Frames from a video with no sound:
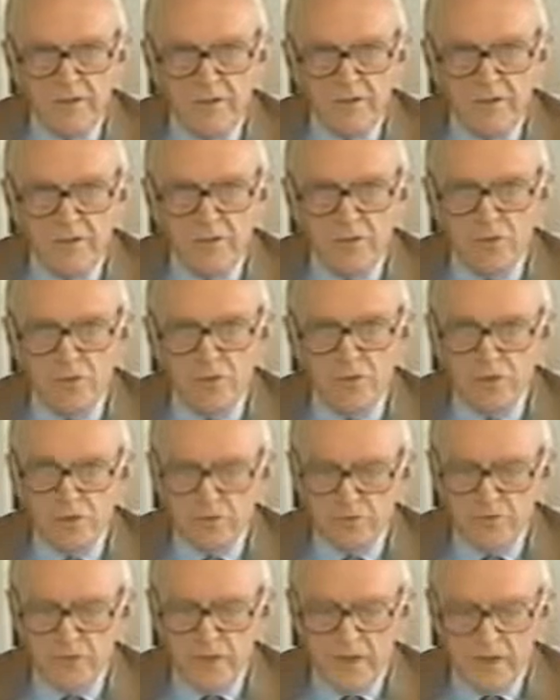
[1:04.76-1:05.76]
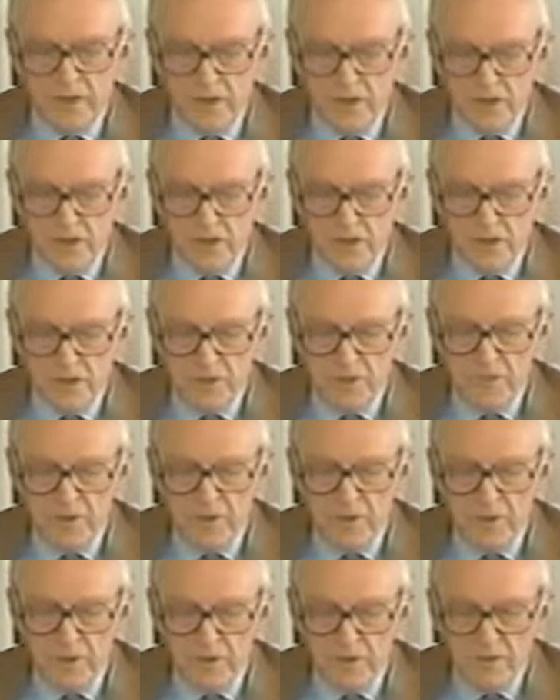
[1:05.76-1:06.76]
uh, notion of technology,
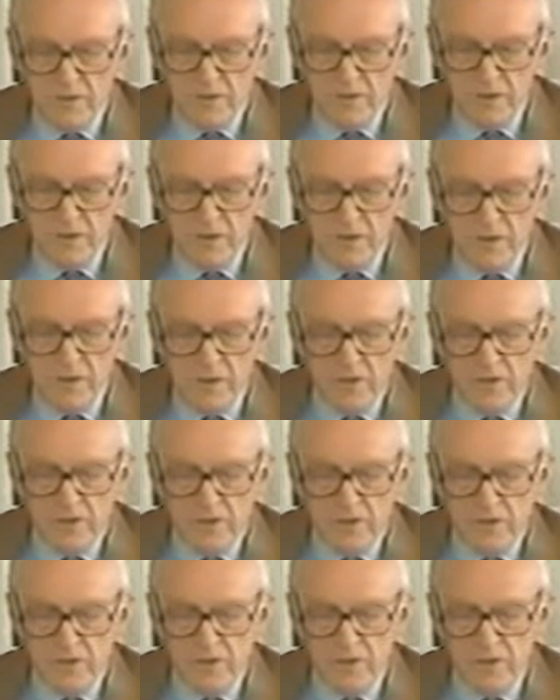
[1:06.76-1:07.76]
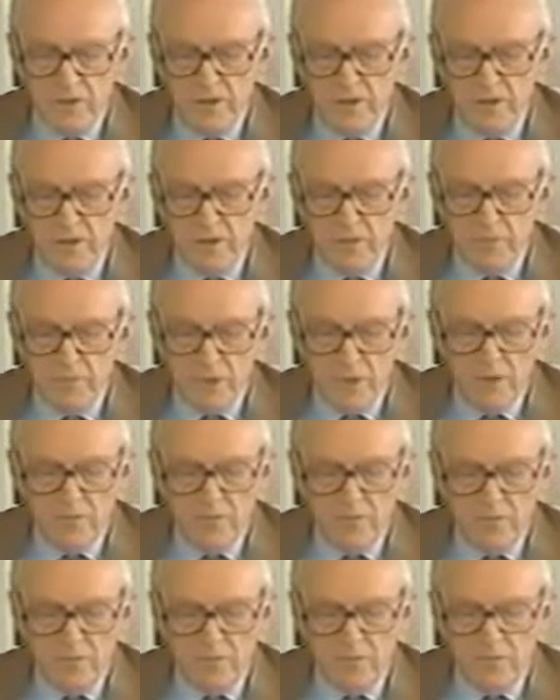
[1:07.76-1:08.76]
but a very concrete
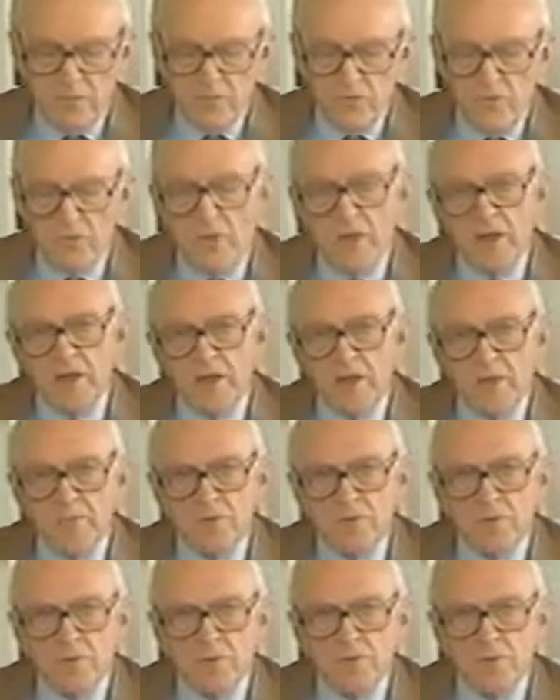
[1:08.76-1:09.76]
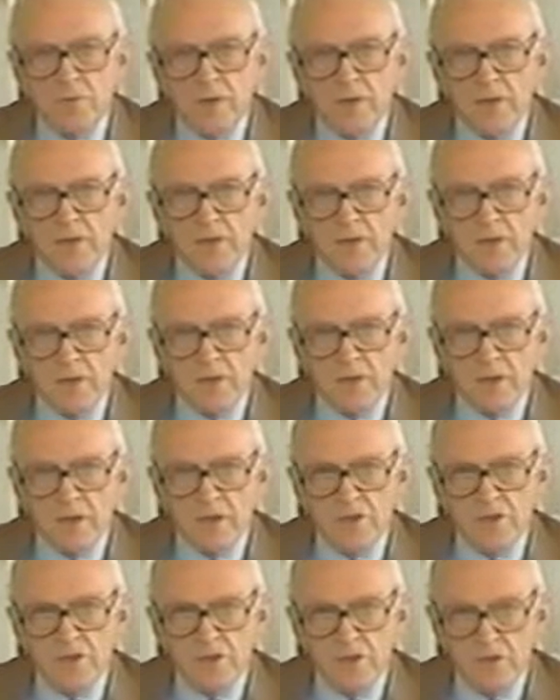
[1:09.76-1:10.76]
problem. So I came to define
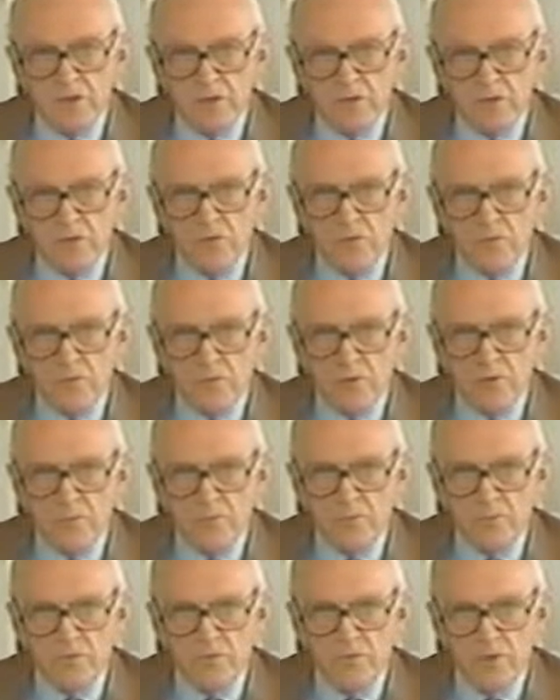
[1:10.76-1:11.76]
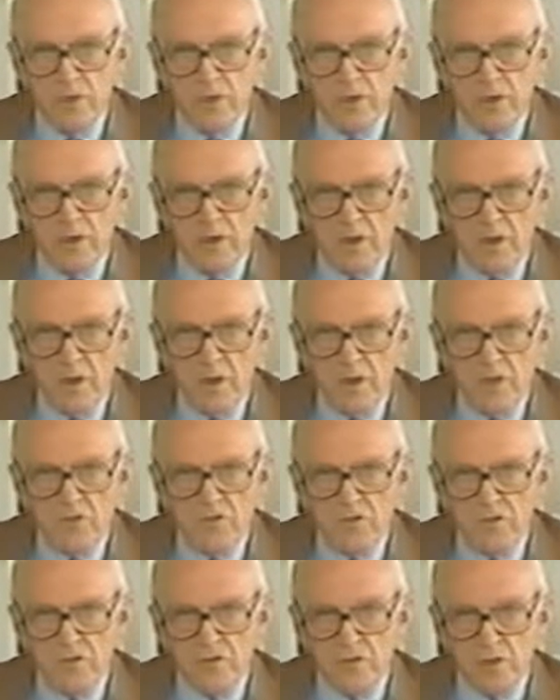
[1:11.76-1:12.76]
technology in those terms, as
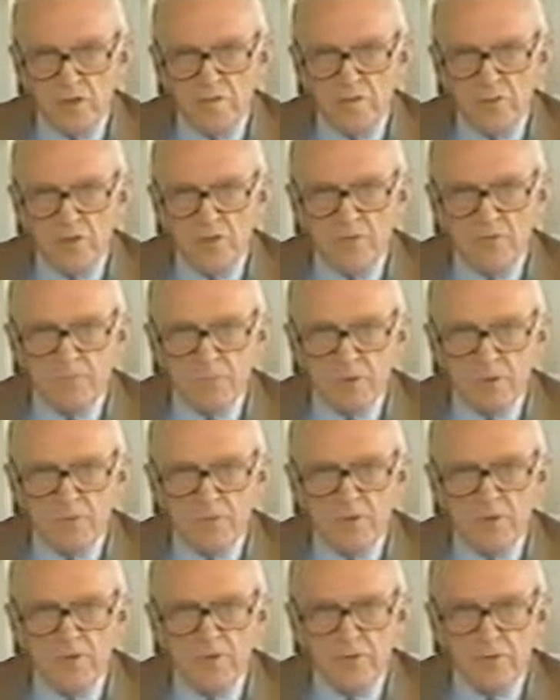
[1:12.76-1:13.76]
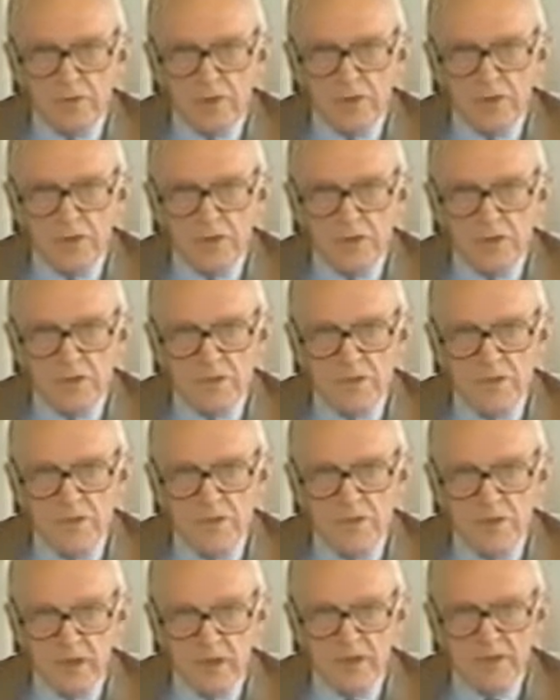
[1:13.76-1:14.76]
an assembly of people and things
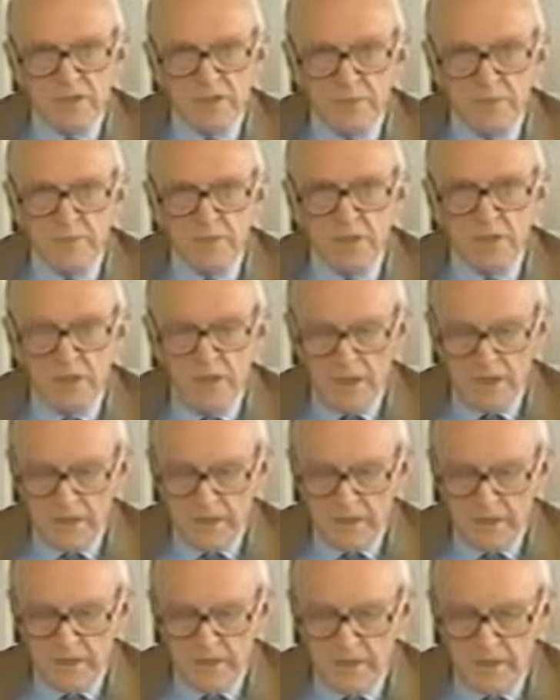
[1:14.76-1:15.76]
to get something done.